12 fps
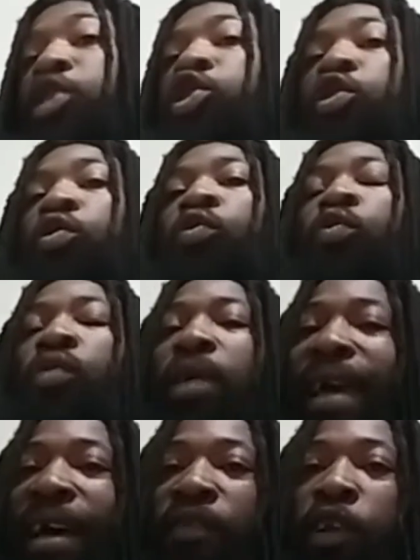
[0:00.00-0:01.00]
to
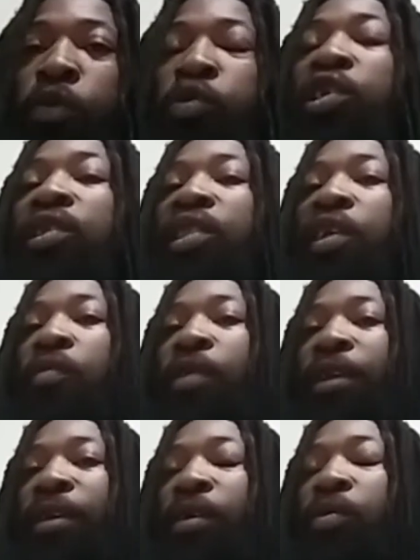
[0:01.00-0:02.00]
evolution
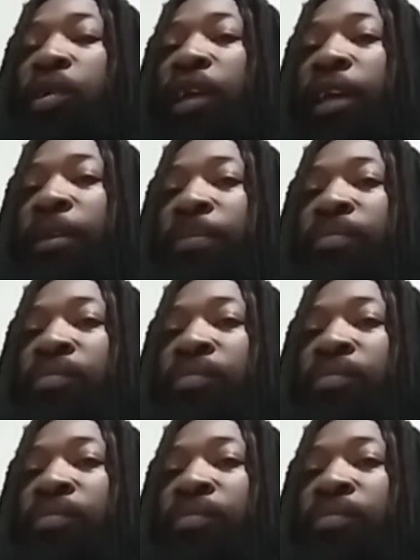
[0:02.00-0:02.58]
theory. Okay?